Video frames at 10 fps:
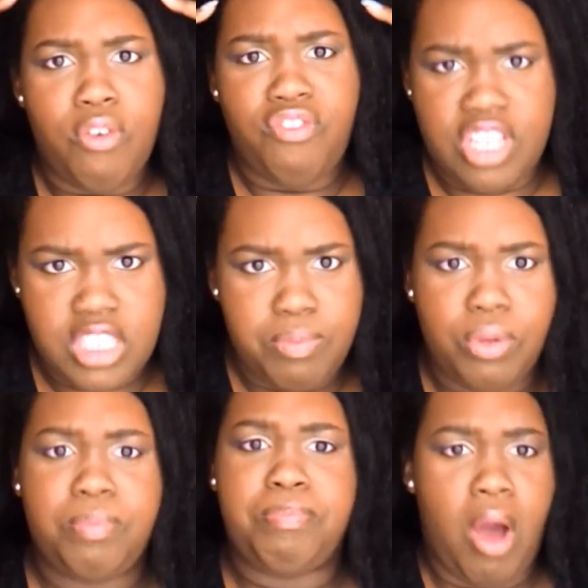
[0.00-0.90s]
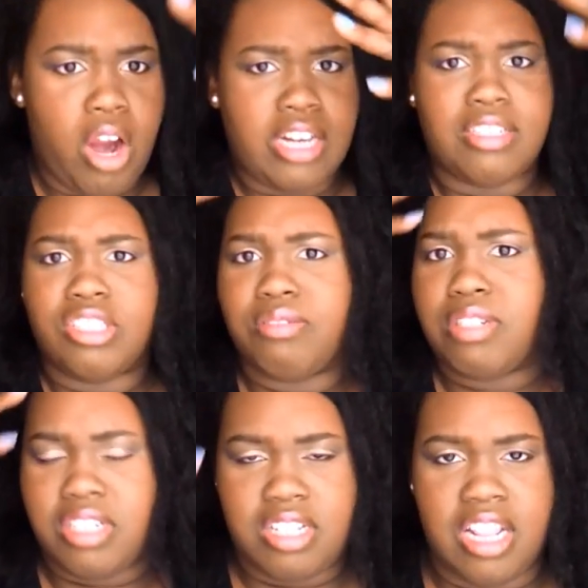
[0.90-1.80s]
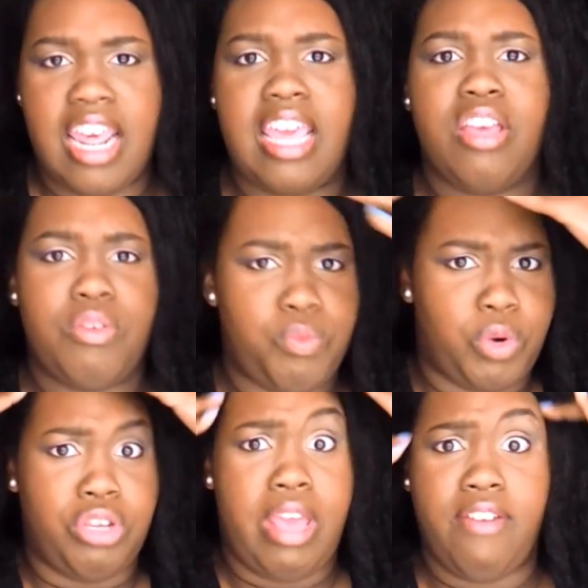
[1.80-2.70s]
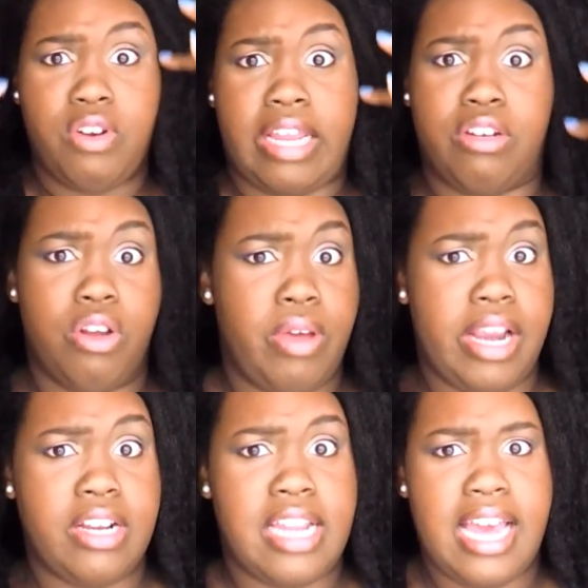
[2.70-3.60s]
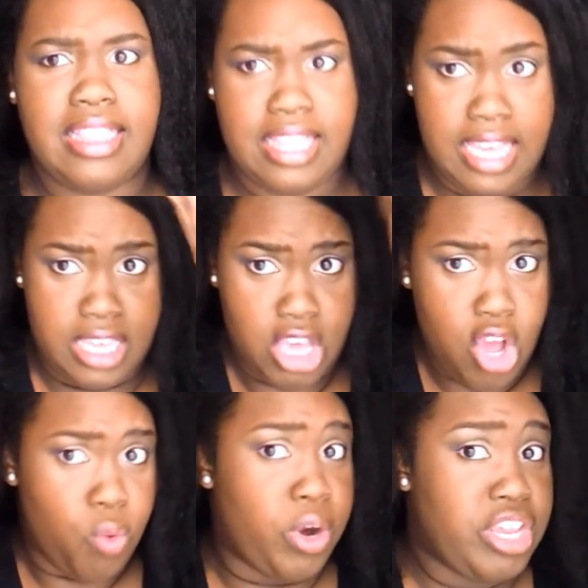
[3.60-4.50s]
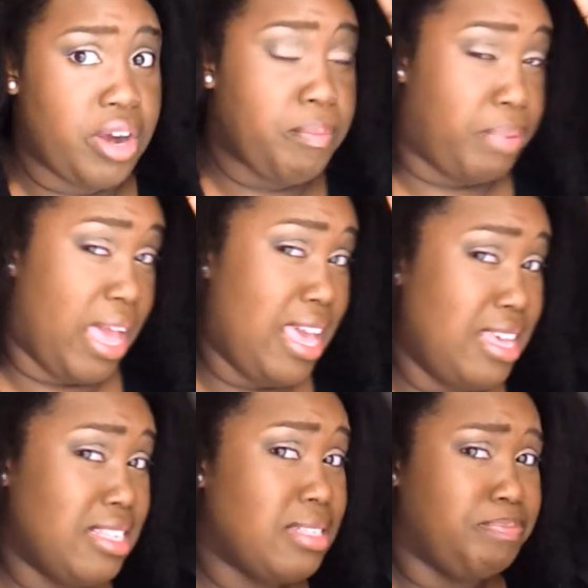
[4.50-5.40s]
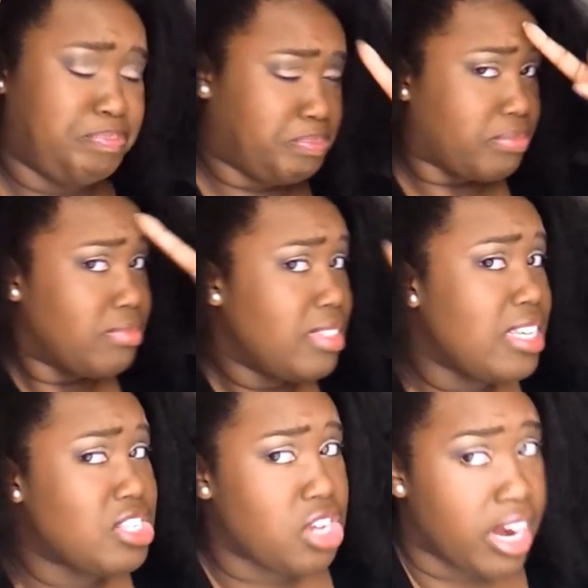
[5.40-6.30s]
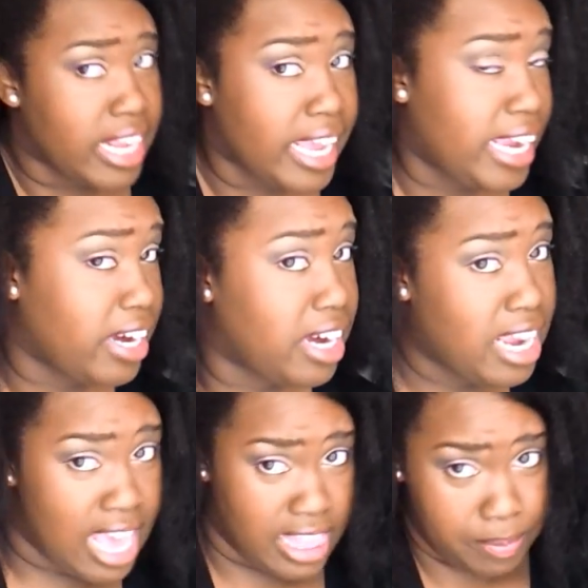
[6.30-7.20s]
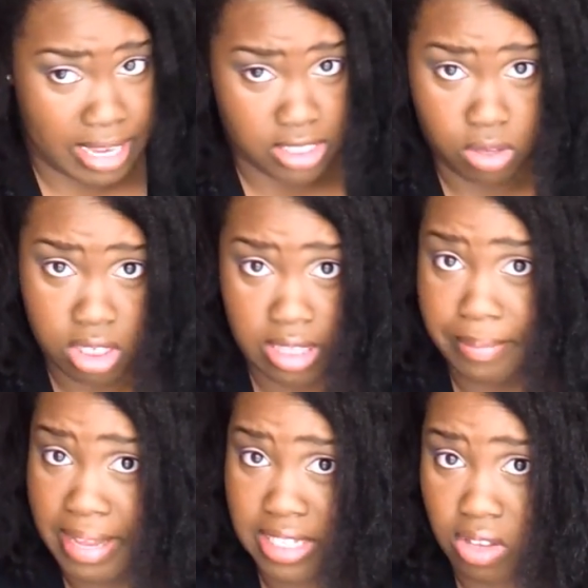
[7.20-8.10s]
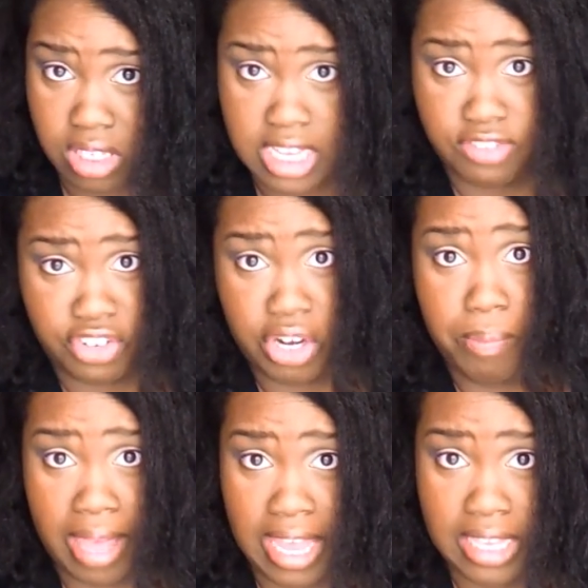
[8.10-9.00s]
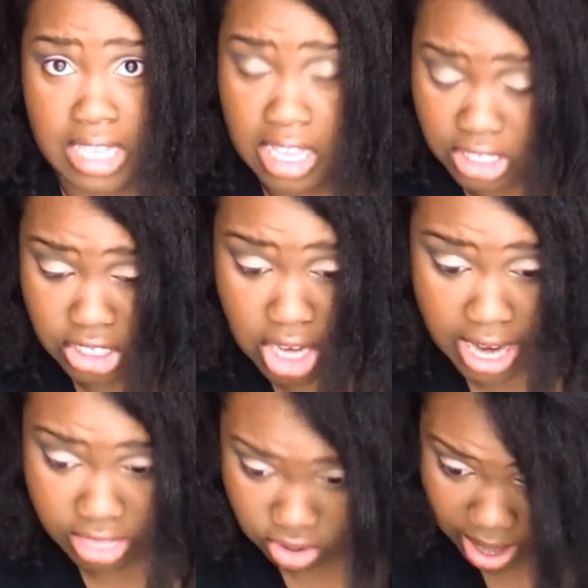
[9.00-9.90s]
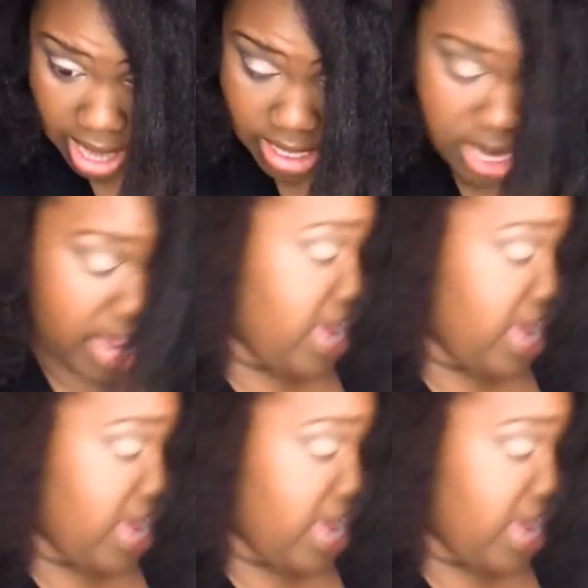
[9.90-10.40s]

visible part thing, where you have no hairline thing, where your bangs start here, that makes no sense for your bangs to start at the crown of your